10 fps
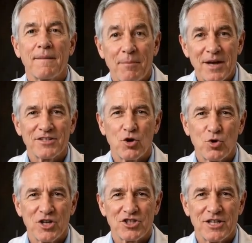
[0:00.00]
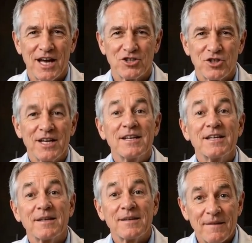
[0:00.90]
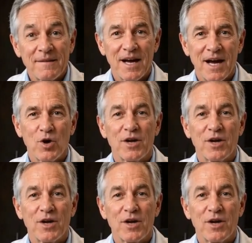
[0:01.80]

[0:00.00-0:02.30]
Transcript: Beets are rich in nitrates. And when